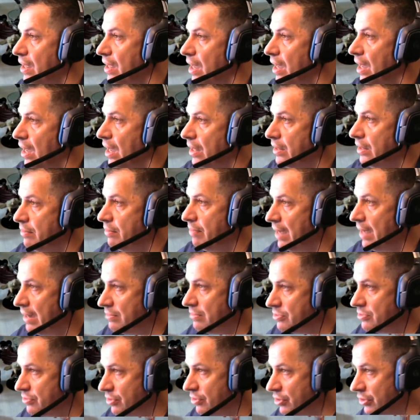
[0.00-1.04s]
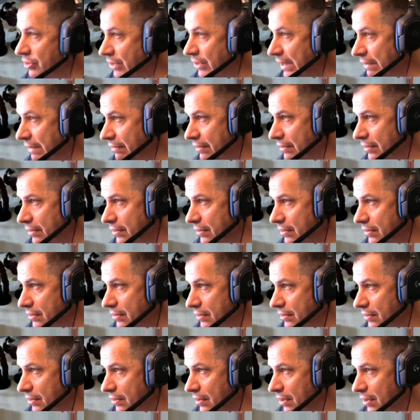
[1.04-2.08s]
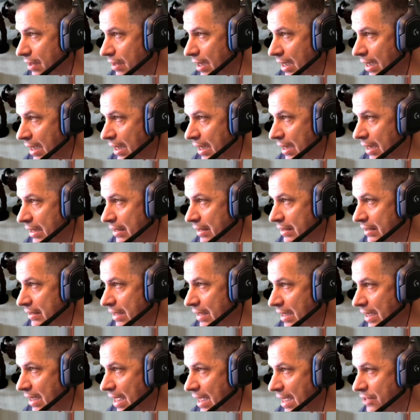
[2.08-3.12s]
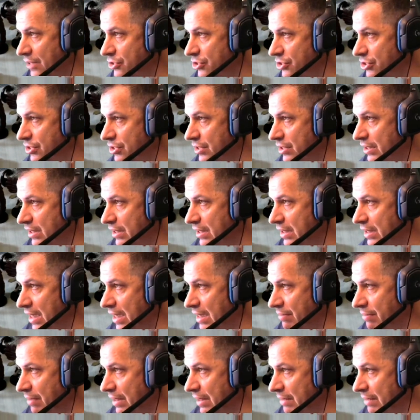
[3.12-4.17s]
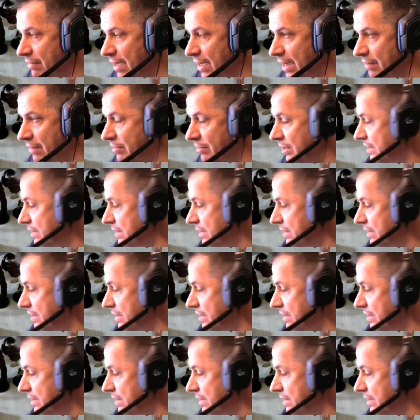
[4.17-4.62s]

The bottoms are clear, and they etch the name on the bottom, and